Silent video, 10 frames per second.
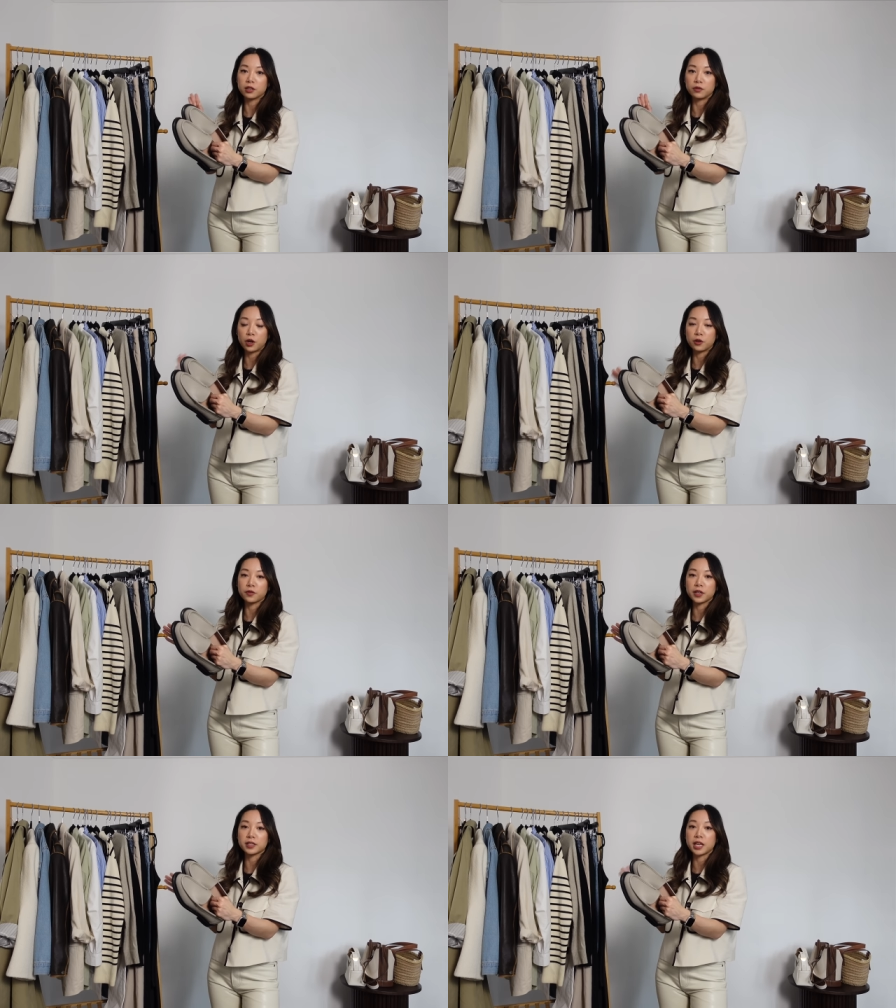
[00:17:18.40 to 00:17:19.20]
of
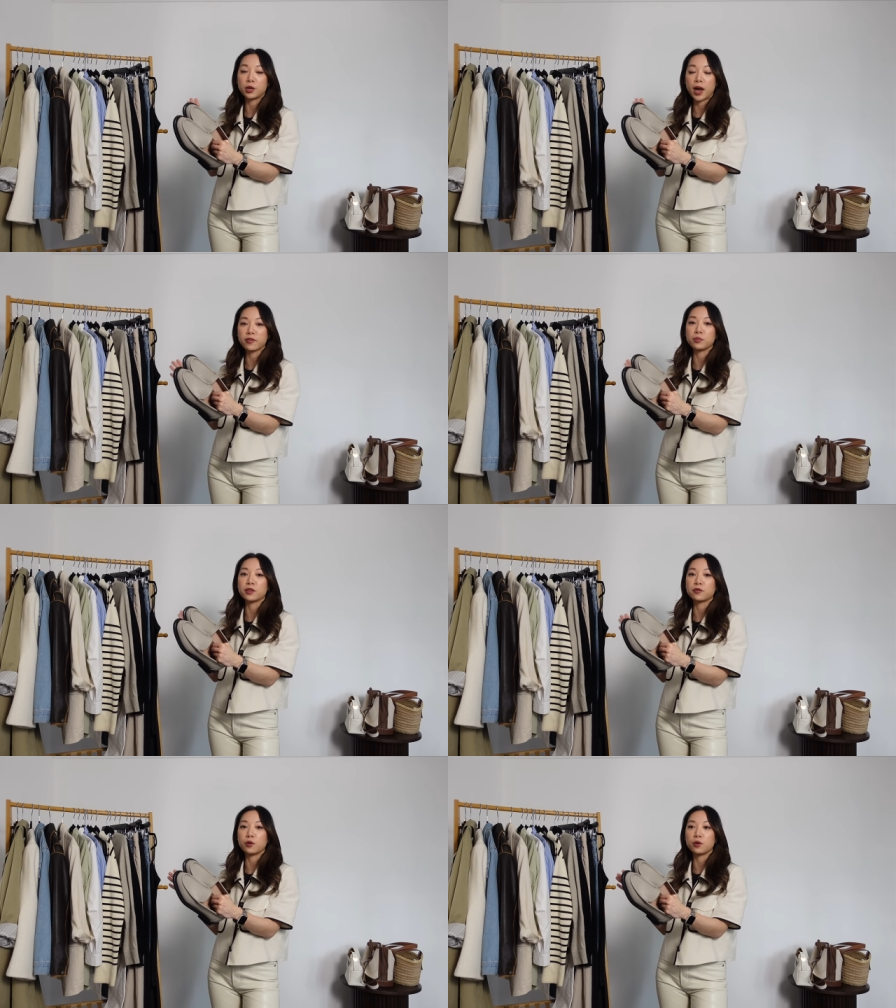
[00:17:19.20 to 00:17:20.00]
loafers and you haven't
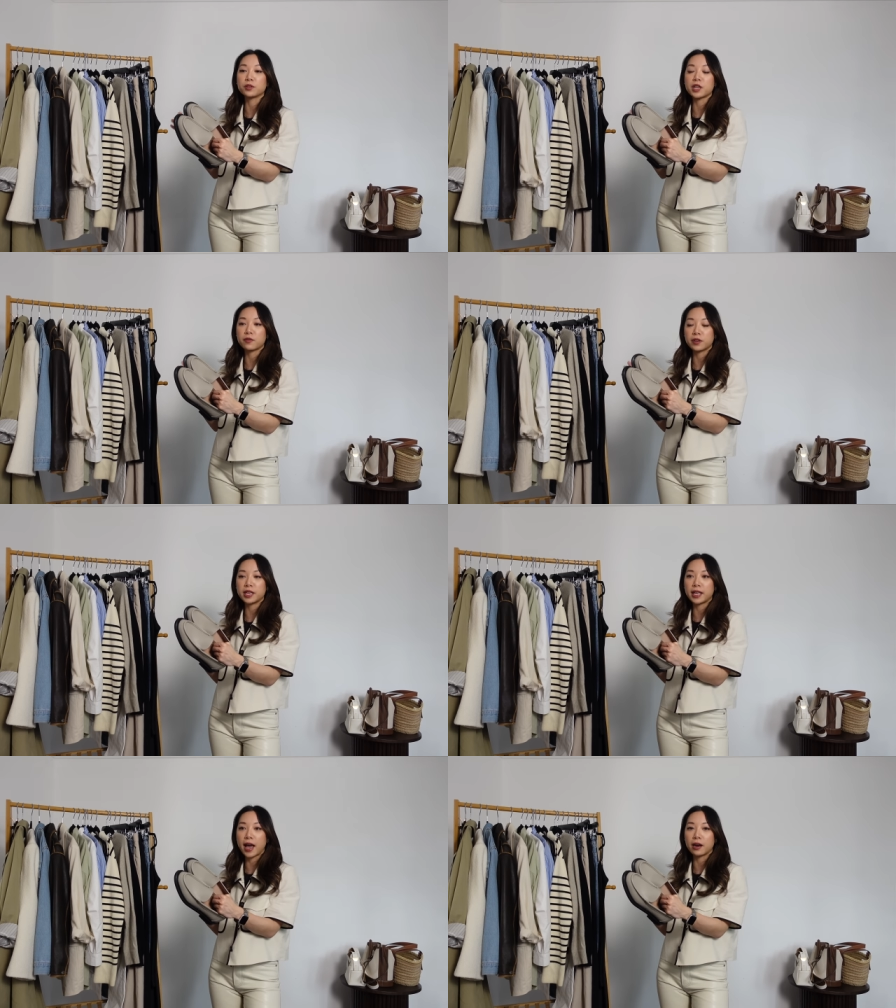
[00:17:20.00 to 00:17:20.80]
before,
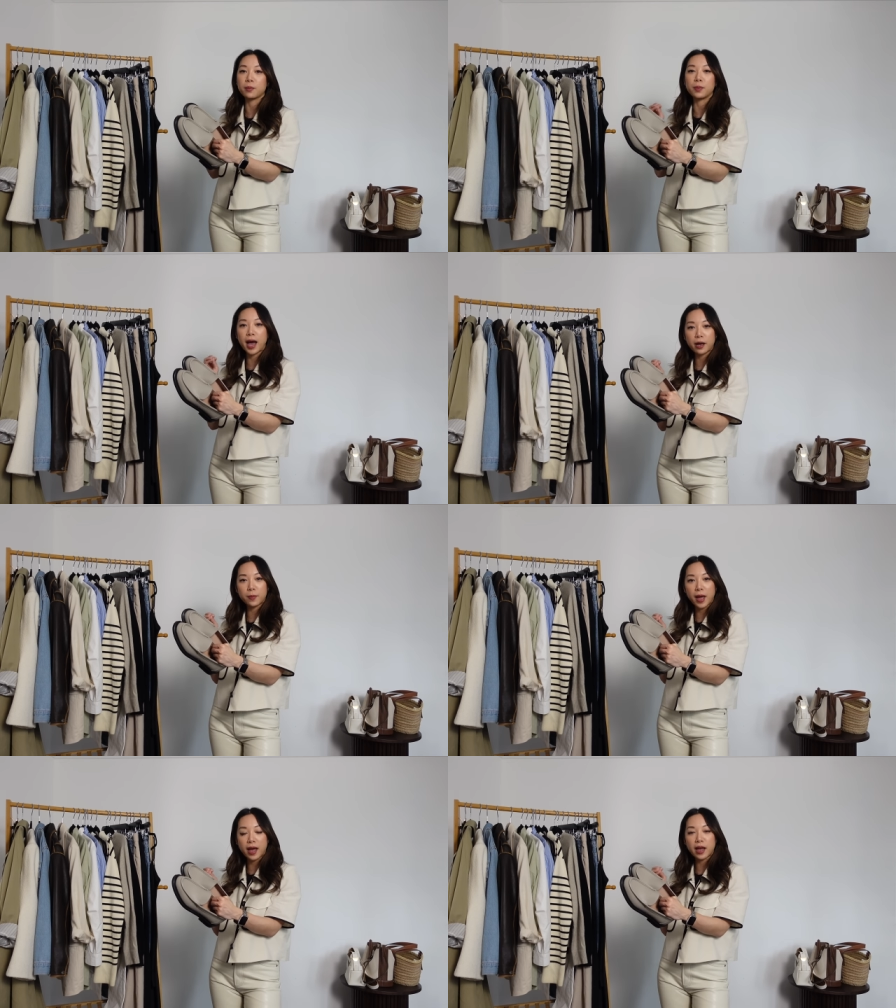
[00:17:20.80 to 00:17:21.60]
definitely get a black
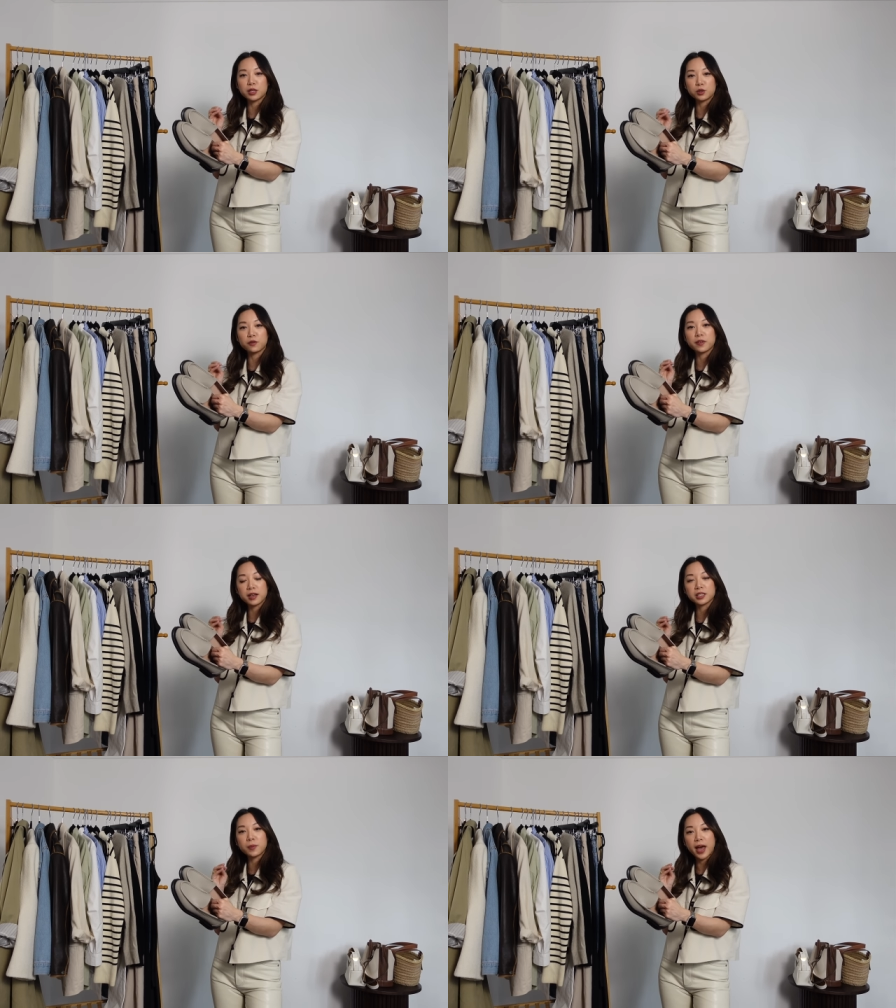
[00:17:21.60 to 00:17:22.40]
pair as your
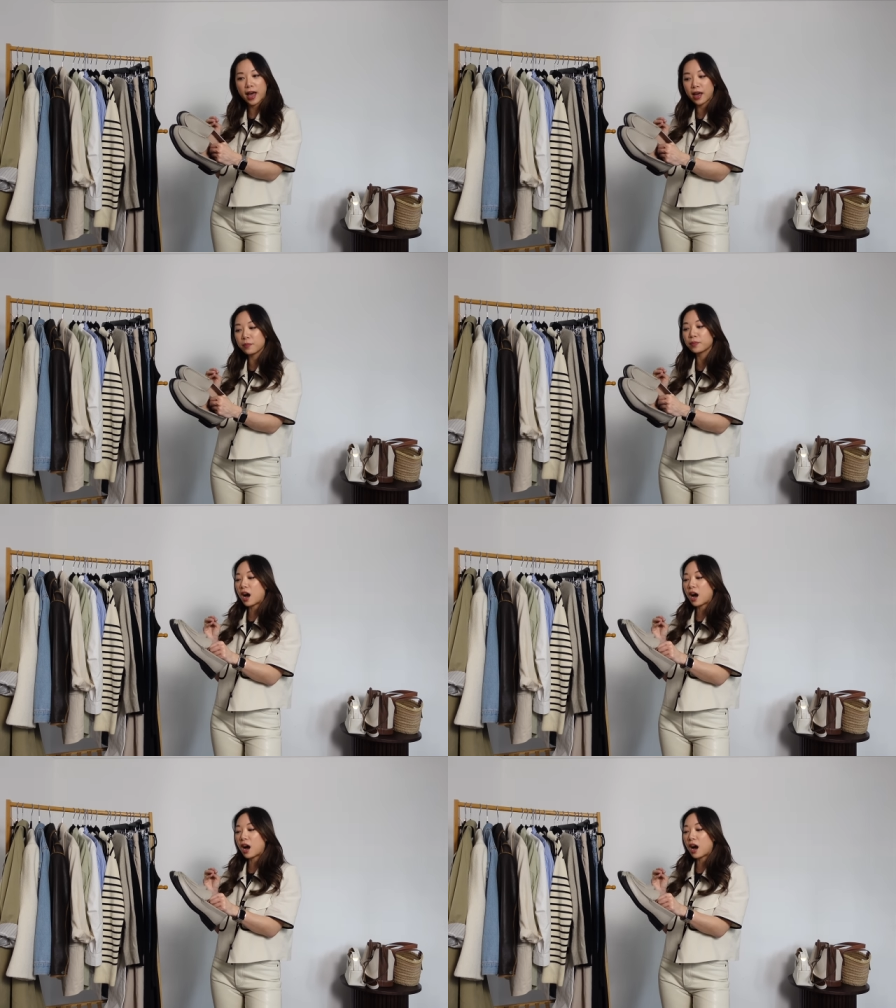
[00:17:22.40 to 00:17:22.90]
first pair.